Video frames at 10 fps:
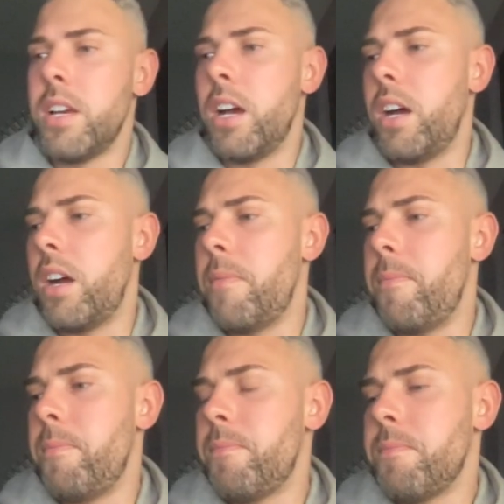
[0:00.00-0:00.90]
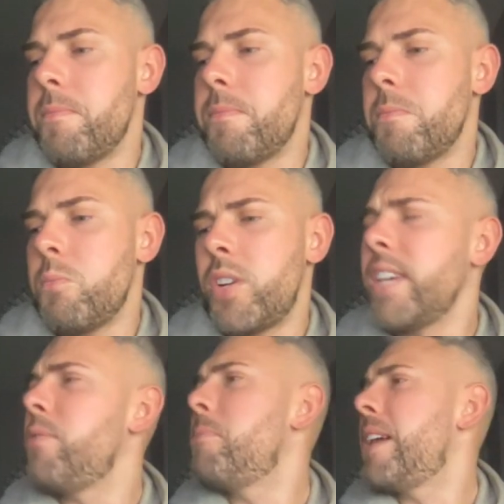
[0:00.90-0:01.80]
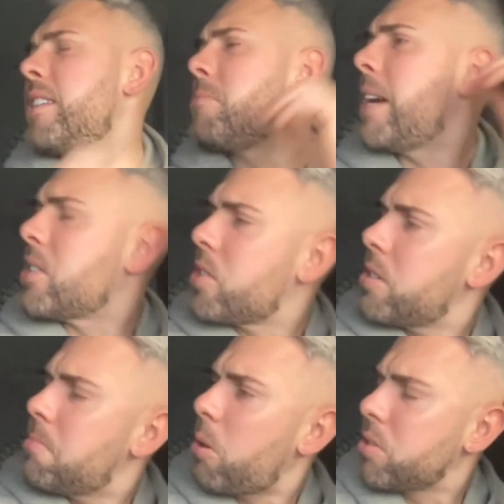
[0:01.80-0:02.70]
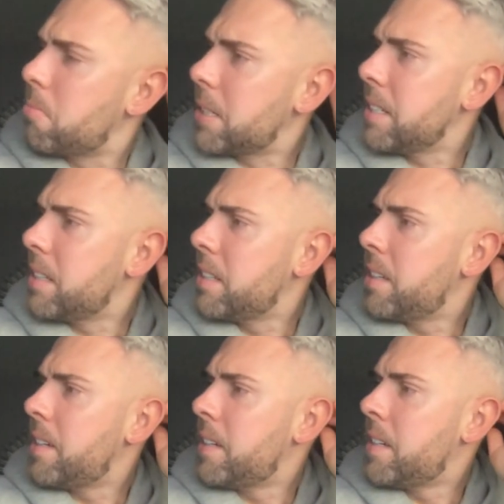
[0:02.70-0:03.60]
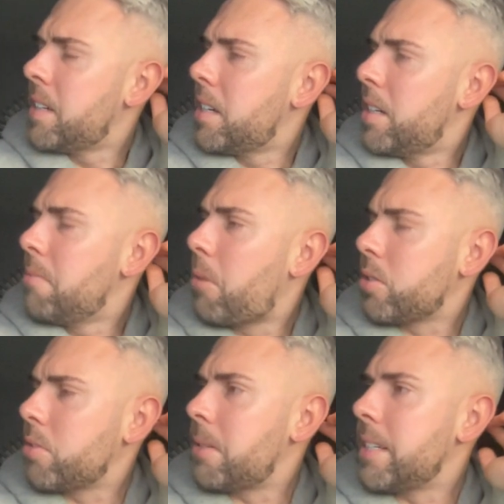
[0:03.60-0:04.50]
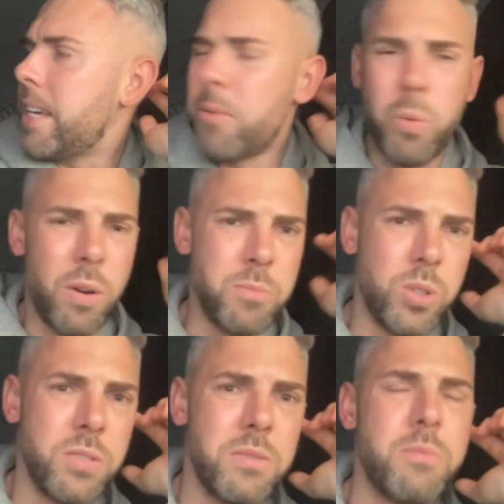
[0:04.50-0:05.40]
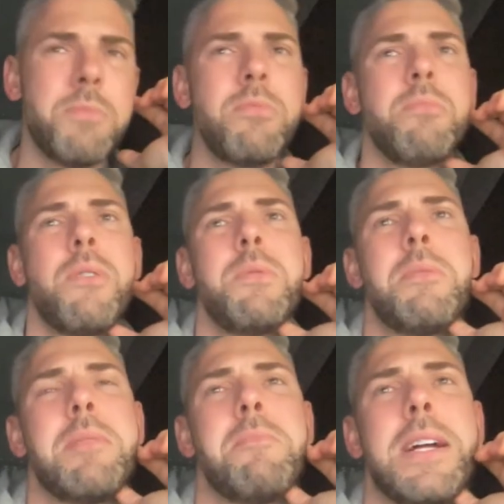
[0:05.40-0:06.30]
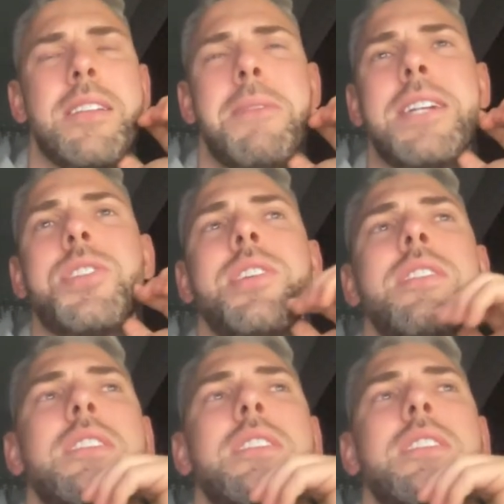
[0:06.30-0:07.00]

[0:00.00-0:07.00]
Would I give him man of the match? Possibly. Him or Watmore would probably be man of the match.